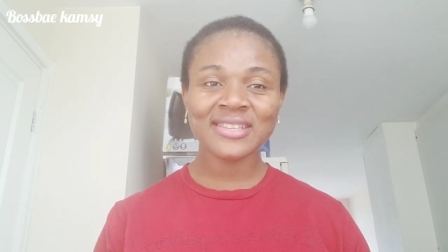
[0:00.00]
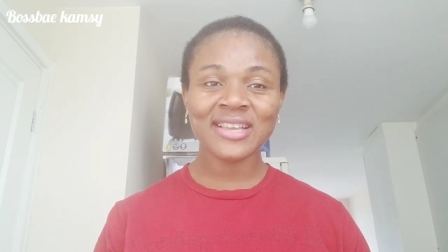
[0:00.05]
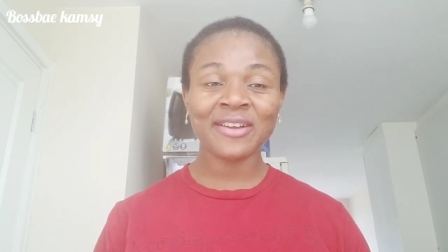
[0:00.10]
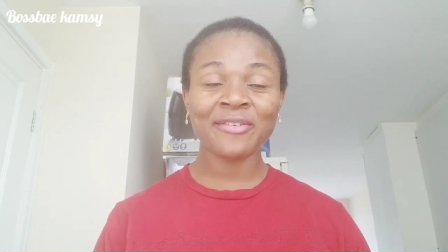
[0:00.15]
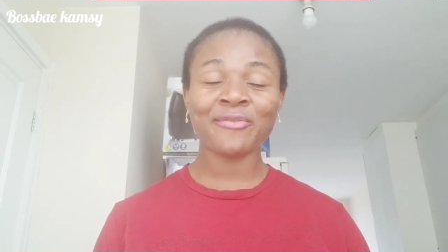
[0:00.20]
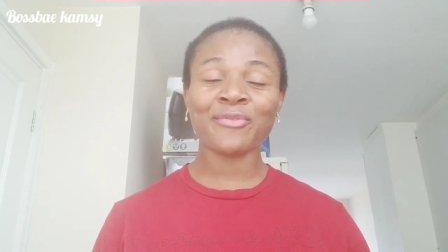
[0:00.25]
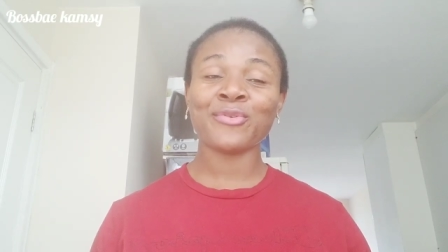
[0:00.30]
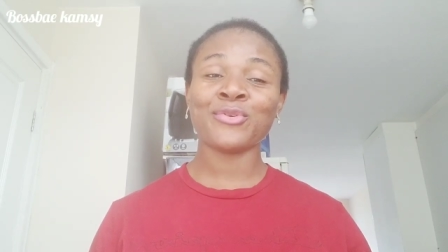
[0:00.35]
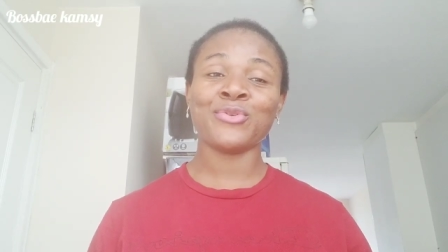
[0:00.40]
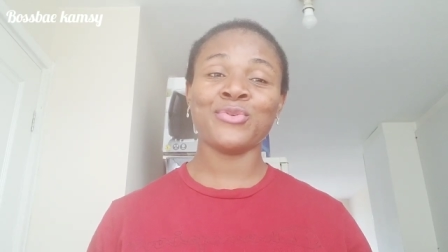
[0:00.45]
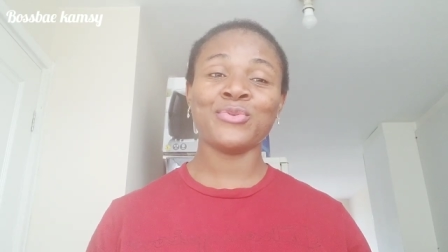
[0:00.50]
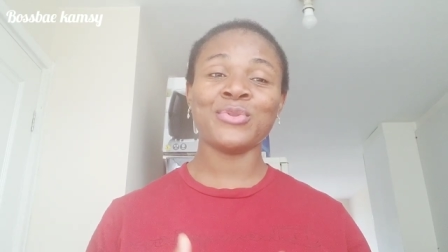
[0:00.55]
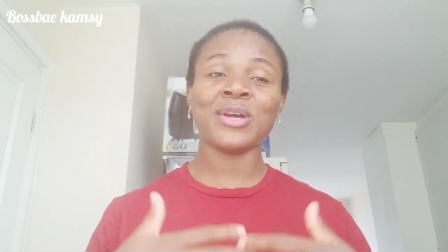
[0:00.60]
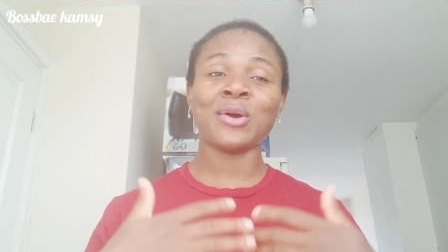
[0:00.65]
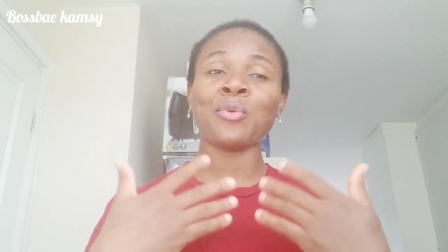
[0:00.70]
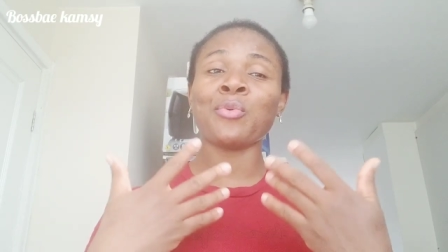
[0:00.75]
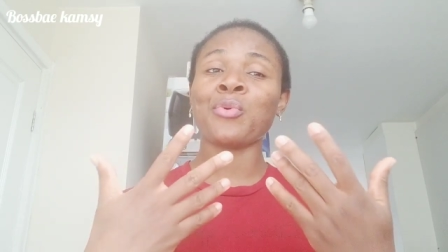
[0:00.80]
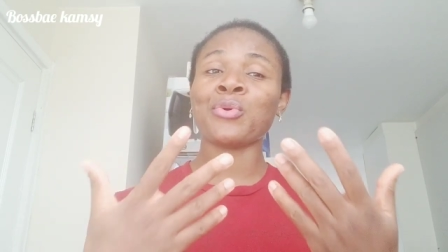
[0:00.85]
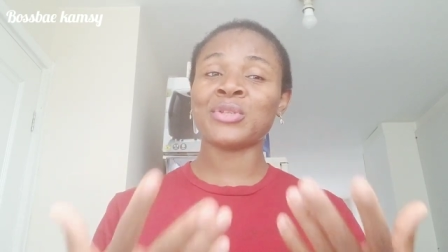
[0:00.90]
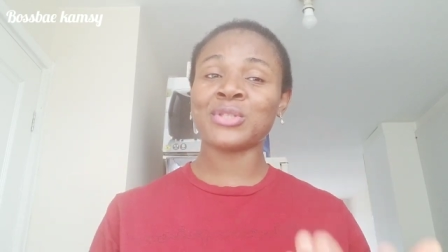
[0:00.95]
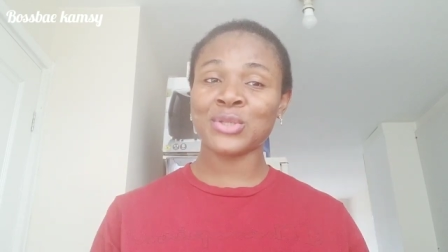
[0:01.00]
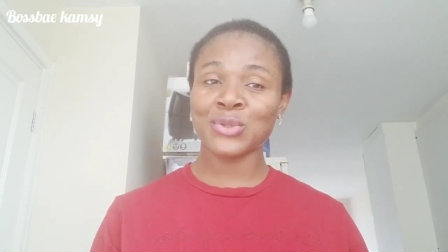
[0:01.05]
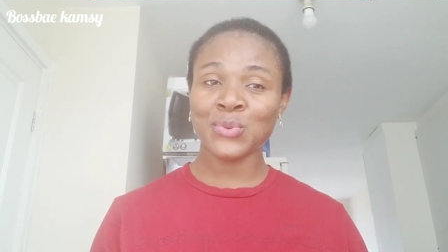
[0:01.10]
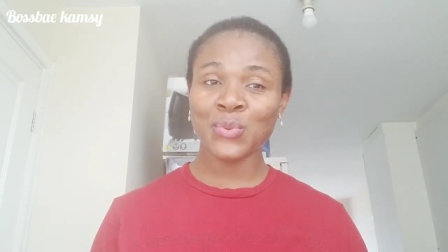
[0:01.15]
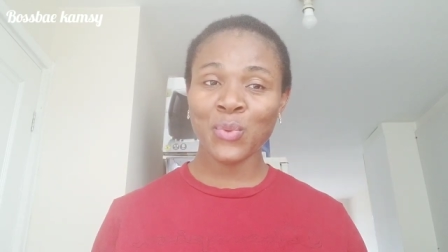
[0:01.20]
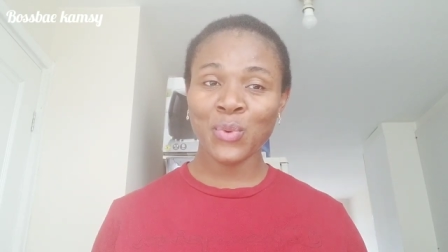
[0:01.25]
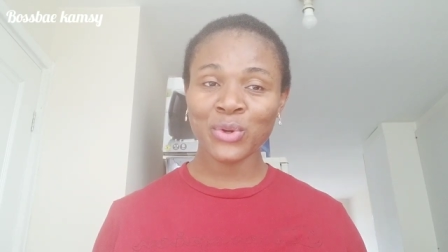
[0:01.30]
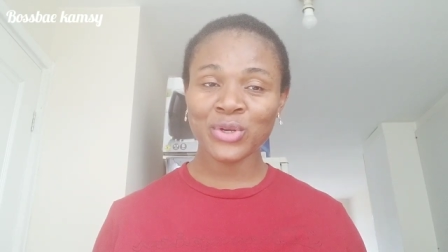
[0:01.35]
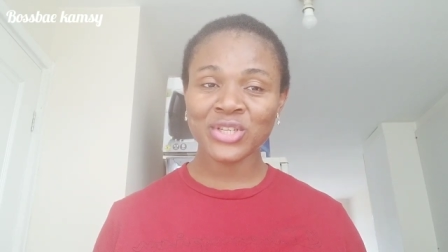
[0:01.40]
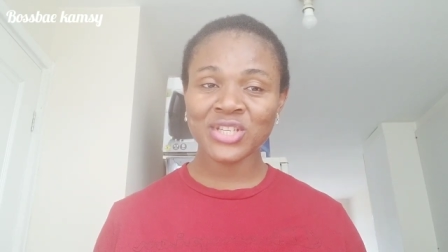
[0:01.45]
and for you that will still
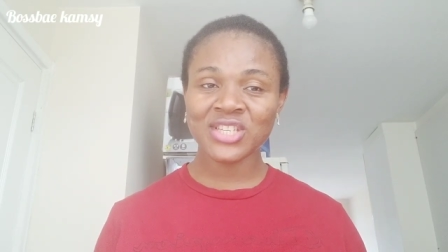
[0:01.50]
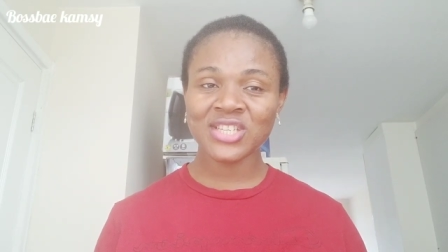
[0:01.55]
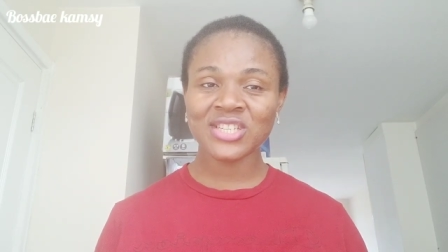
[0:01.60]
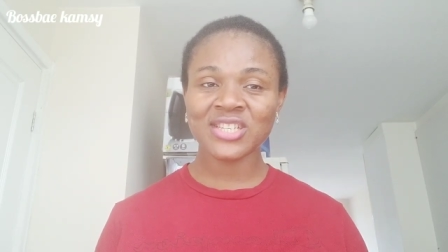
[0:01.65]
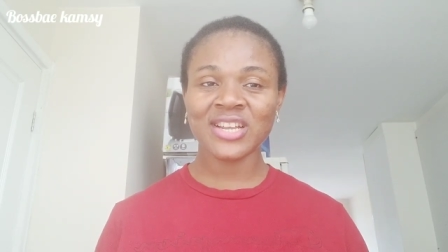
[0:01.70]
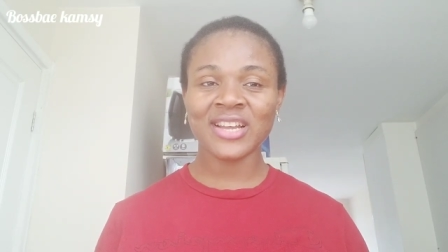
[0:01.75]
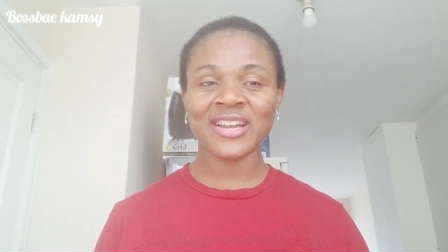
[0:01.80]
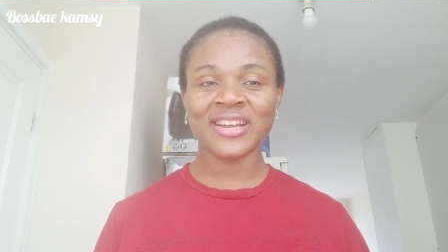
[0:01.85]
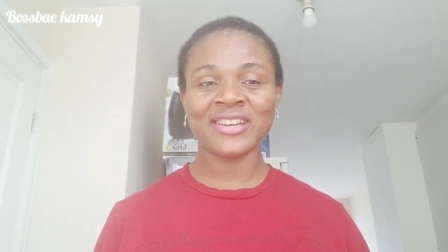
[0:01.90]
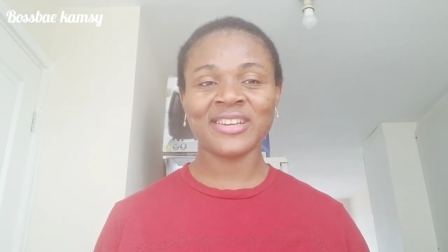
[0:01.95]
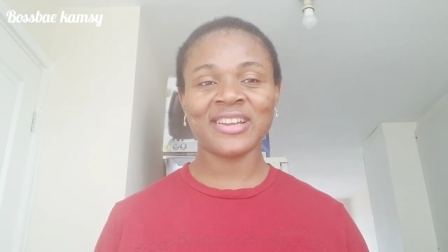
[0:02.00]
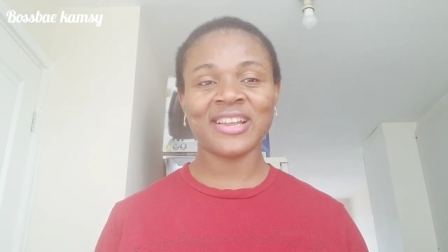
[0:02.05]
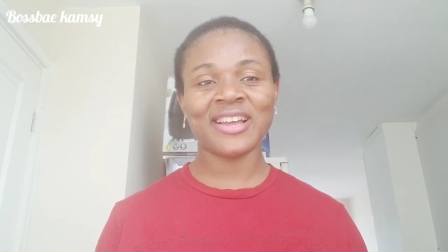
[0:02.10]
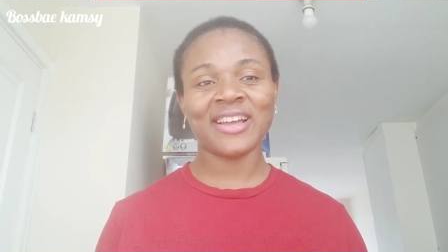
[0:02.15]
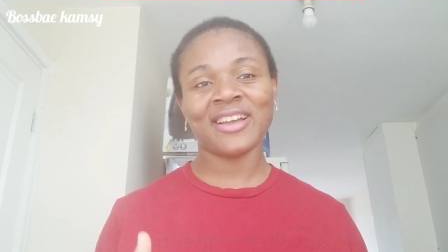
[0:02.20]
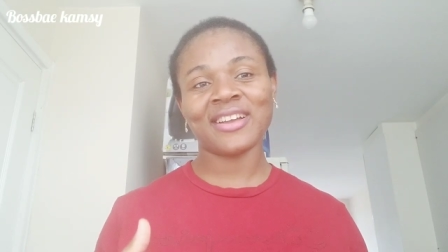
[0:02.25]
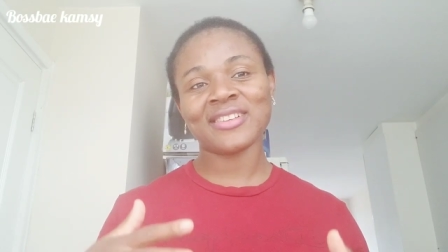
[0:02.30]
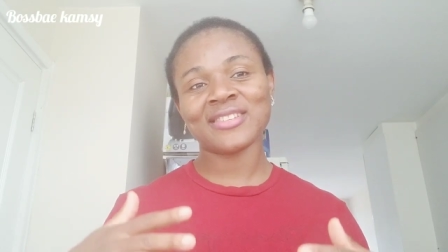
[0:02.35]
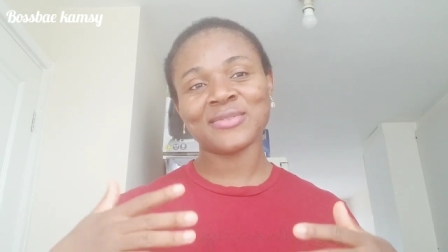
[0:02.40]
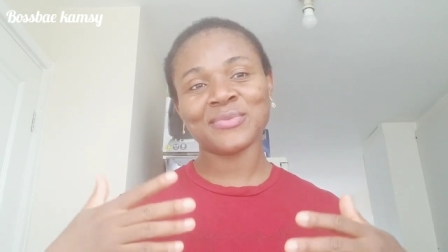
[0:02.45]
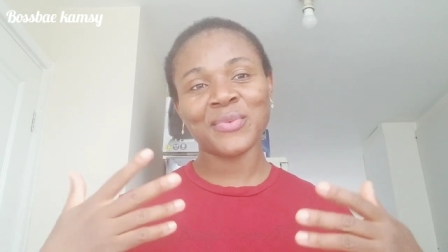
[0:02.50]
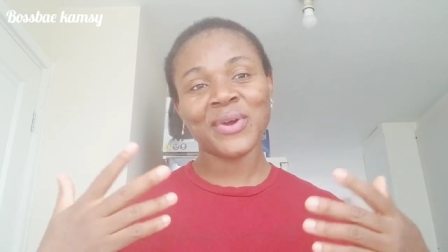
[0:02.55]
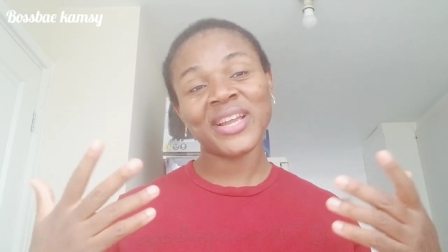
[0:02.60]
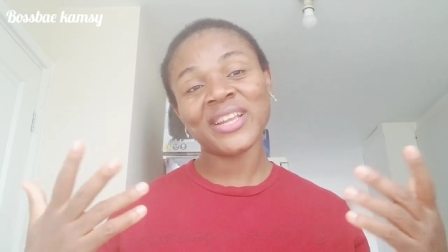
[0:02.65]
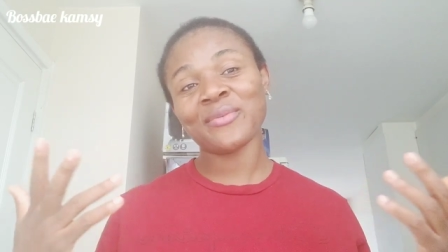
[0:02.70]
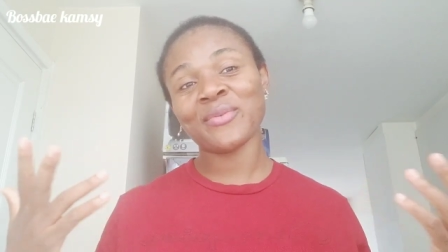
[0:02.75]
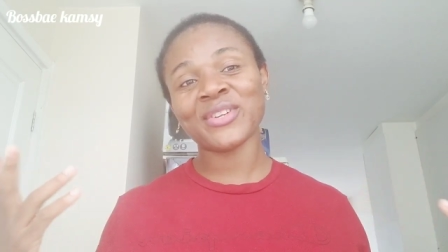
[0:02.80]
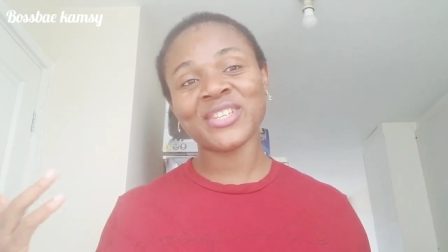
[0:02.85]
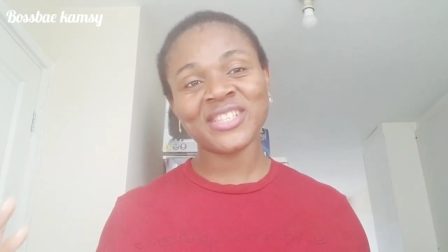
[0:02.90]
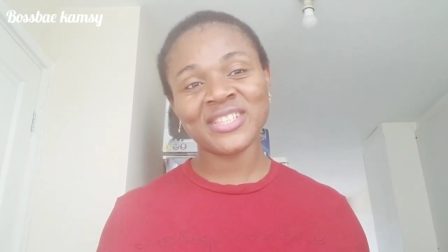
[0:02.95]
watch and ask why
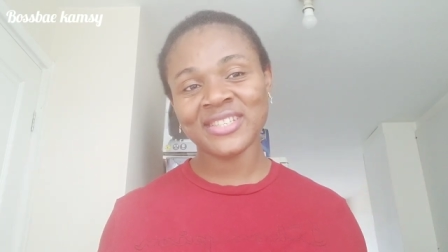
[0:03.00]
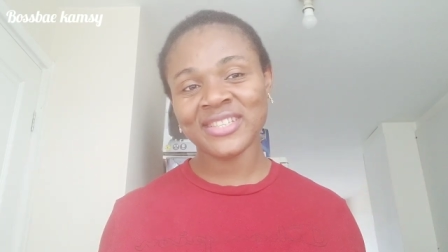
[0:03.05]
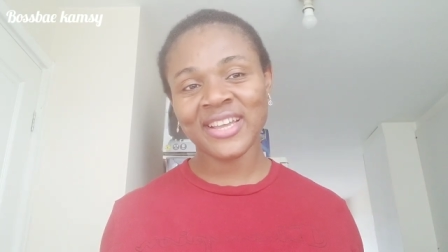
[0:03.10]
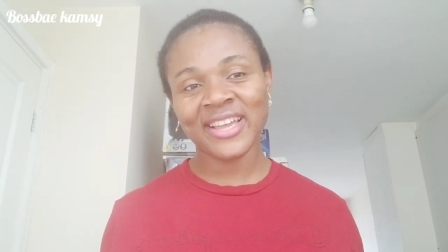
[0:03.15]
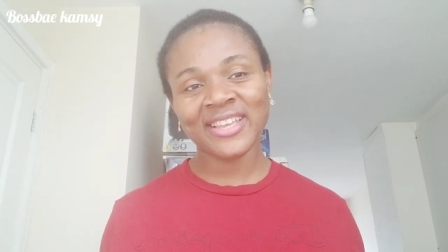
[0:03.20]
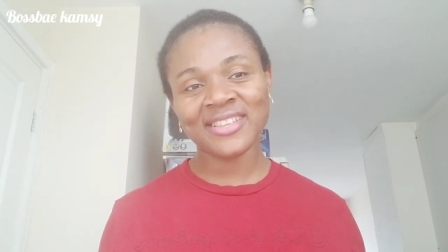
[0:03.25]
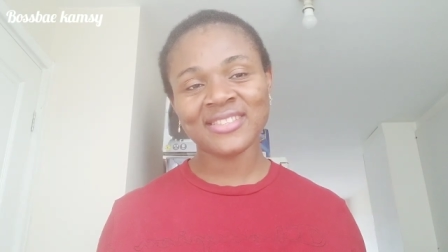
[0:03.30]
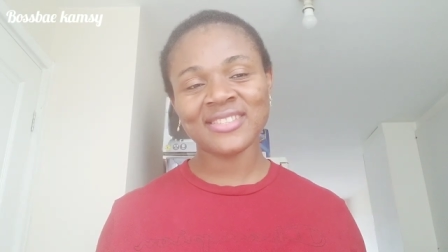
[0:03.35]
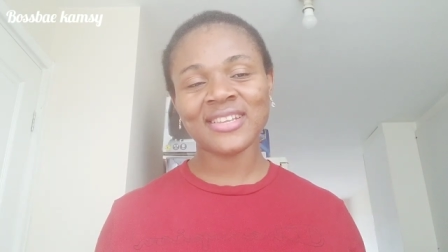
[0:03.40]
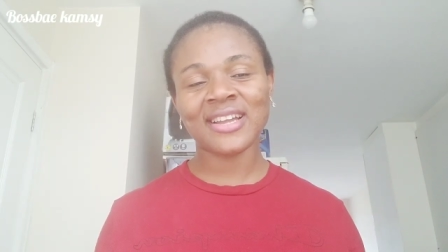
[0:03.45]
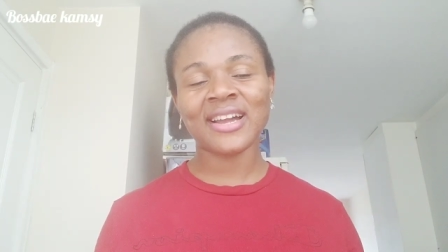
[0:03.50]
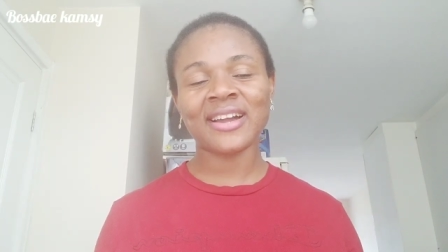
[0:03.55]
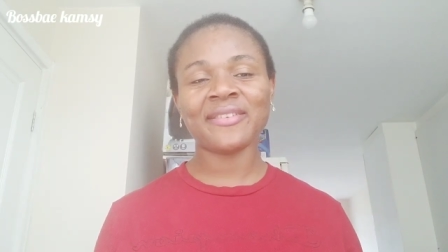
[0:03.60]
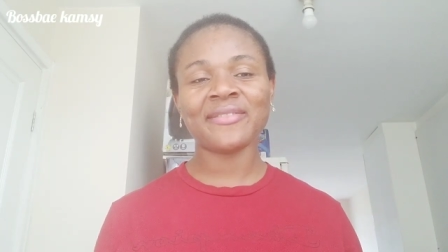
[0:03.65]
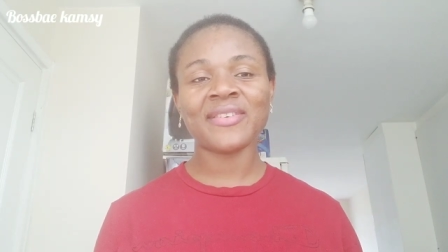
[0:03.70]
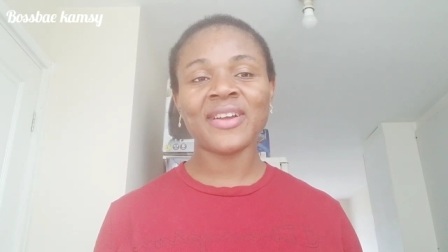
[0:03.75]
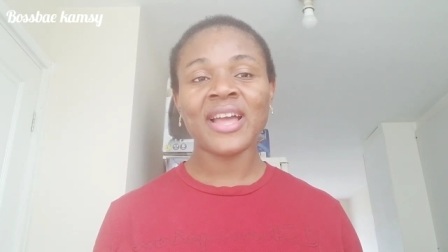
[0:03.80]
was she tying scarf,